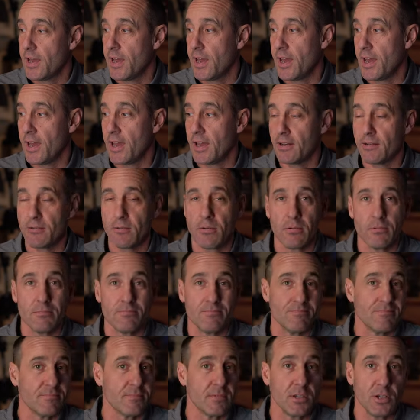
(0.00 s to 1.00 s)
and
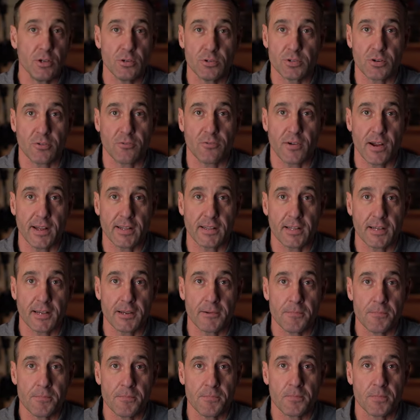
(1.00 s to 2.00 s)
user-friendly,
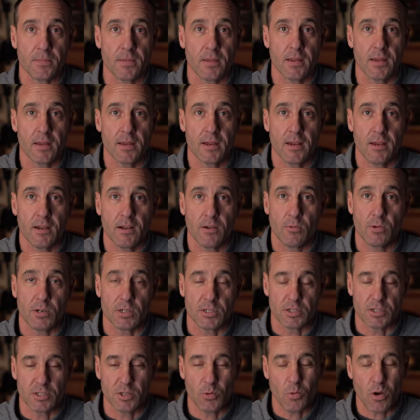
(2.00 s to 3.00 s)

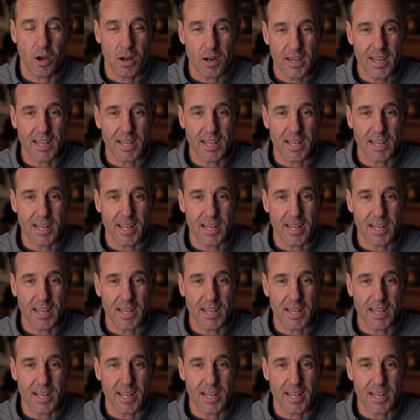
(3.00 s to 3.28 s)
which you want to